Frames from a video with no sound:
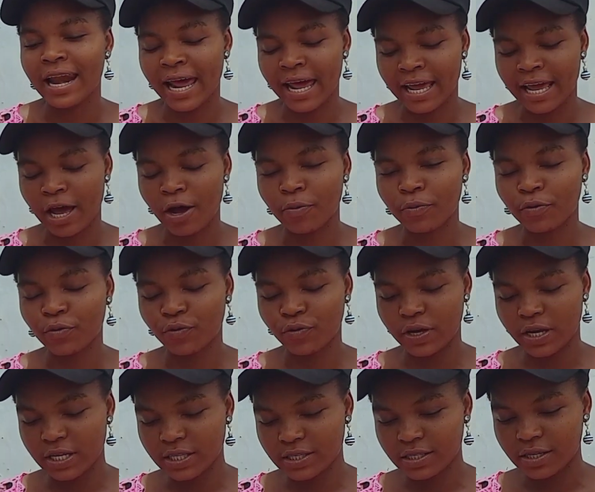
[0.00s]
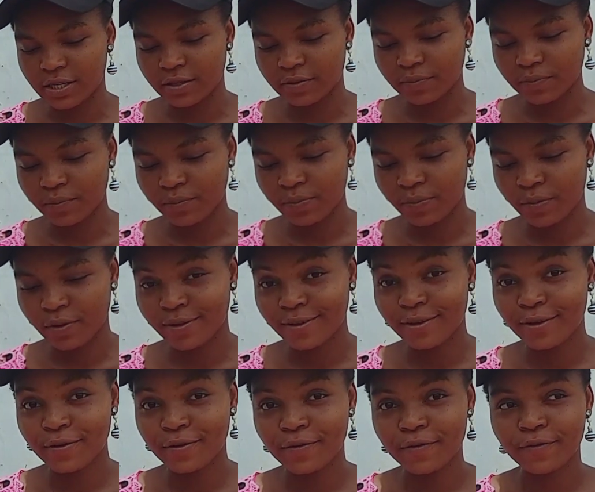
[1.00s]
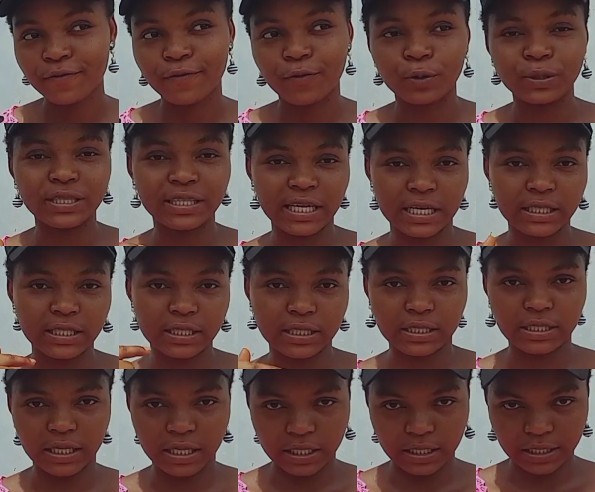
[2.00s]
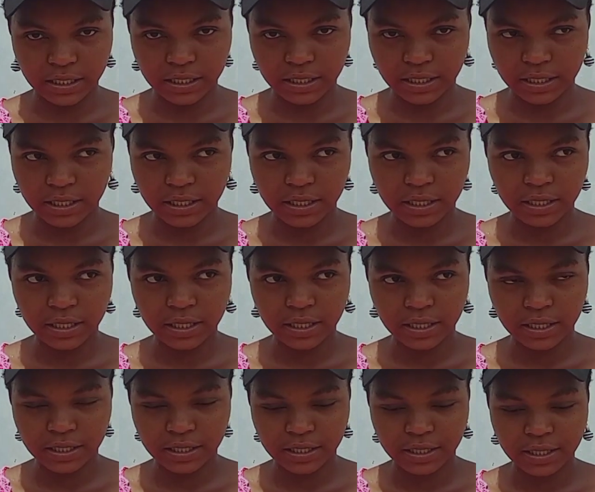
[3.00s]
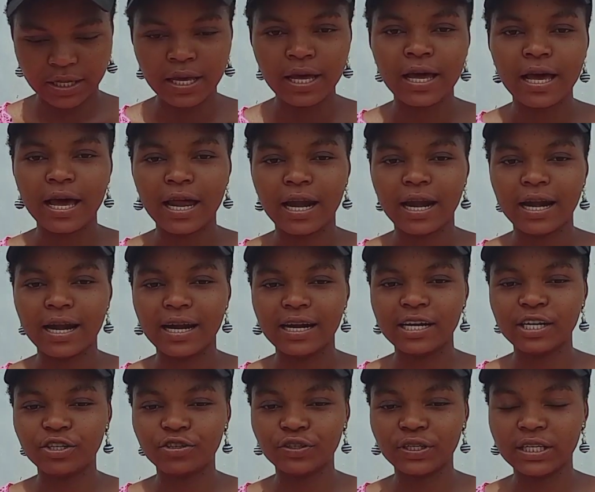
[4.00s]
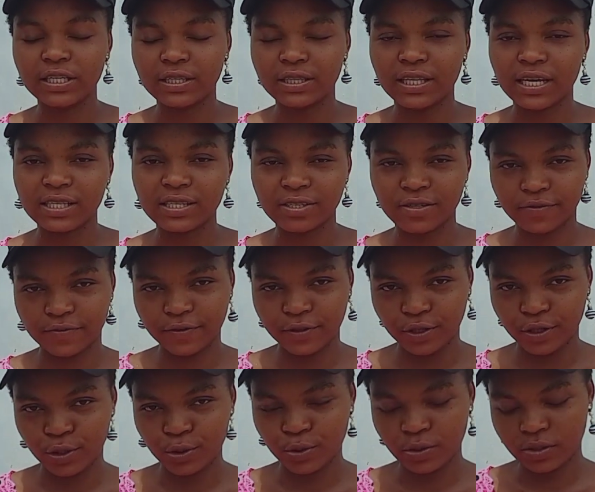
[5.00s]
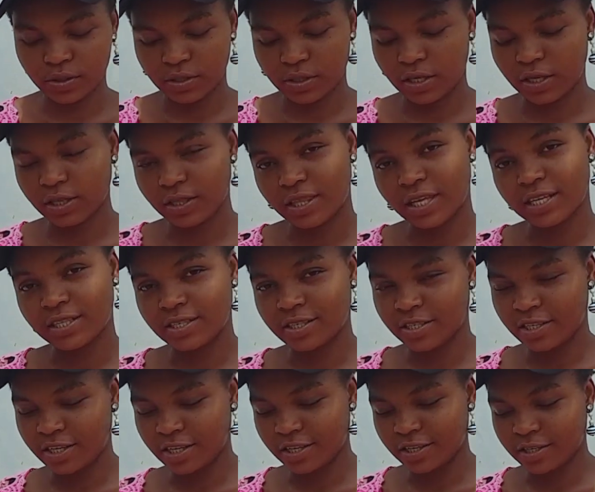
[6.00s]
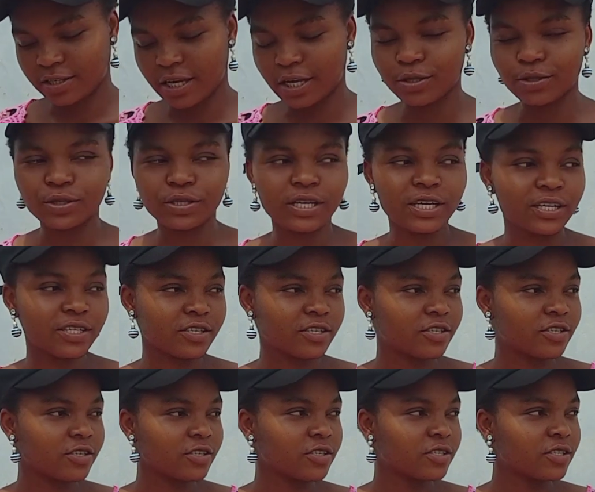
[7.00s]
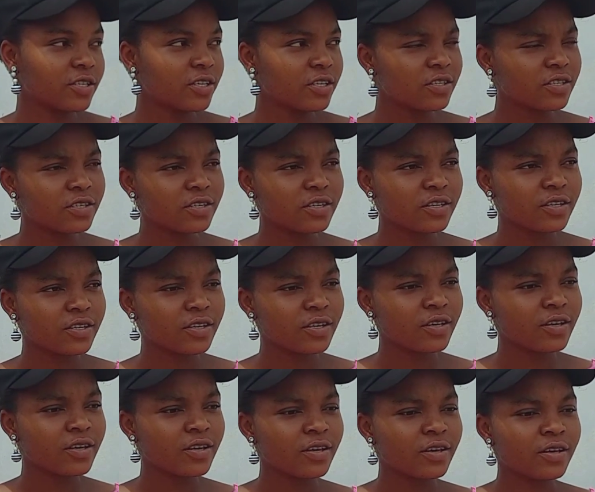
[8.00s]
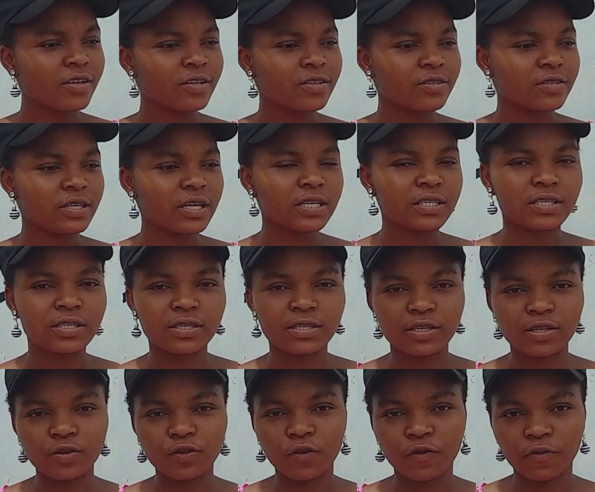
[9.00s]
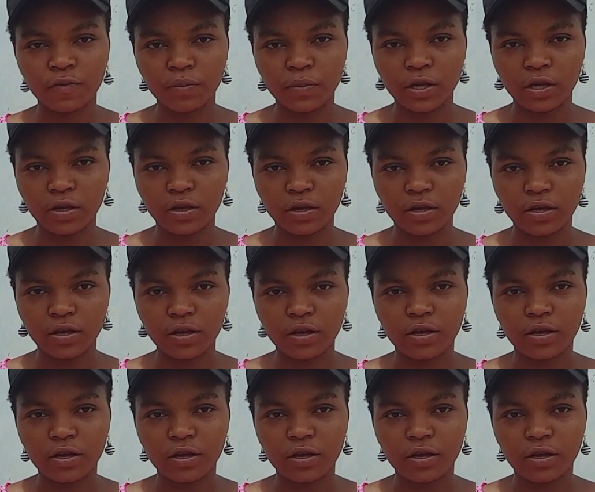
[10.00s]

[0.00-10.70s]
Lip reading: Like, I'll be creating for 30 days. Literally 30 videos in 30 days. And today is 16th. Today is 16th of May.